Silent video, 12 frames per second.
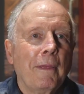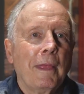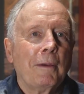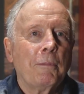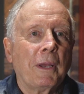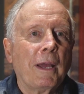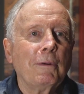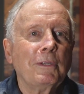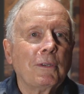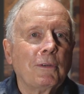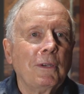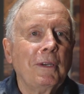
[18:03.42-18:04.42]
But I was
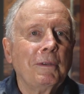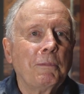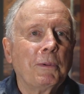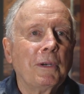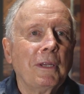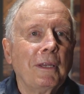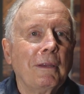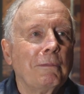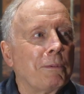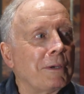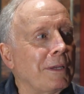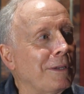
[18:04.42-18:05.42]
treated pretty
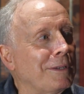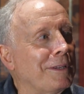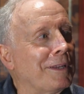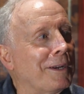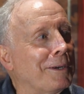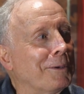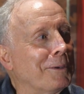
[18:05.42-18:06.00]
good there.